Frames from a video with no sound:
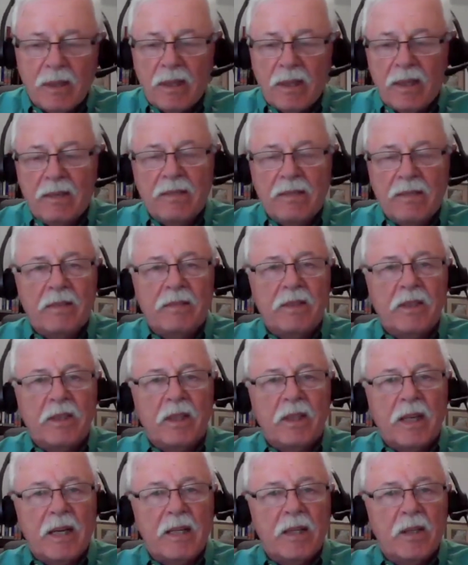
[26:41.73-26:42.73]
and they've given the
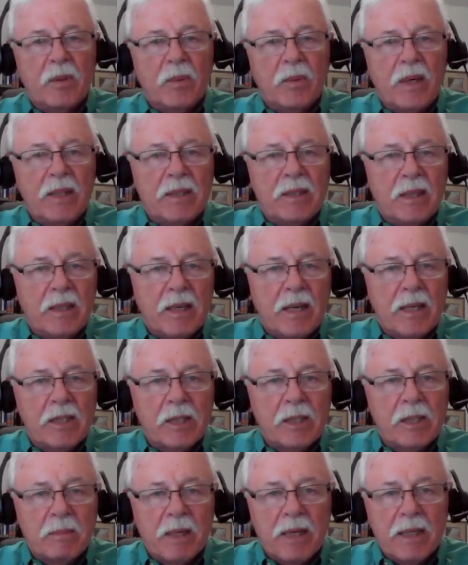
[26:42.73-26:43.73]
land away to the
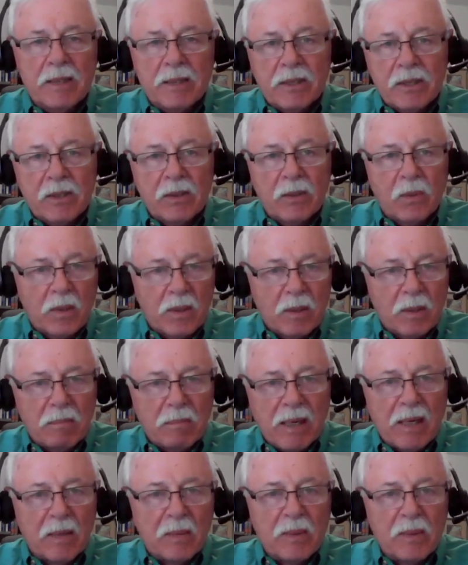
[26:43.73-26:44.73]
Hashemites or the
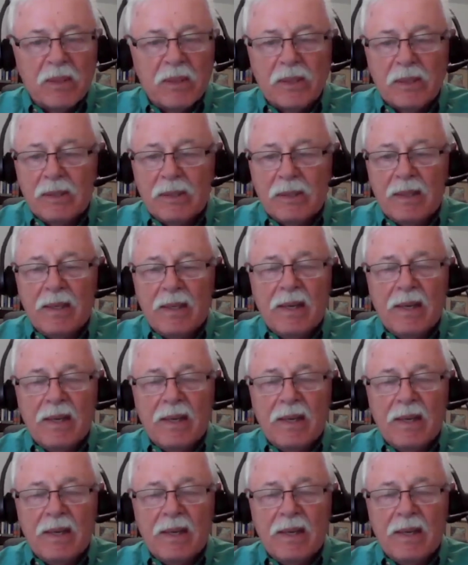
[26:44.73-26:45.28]
Bedouins.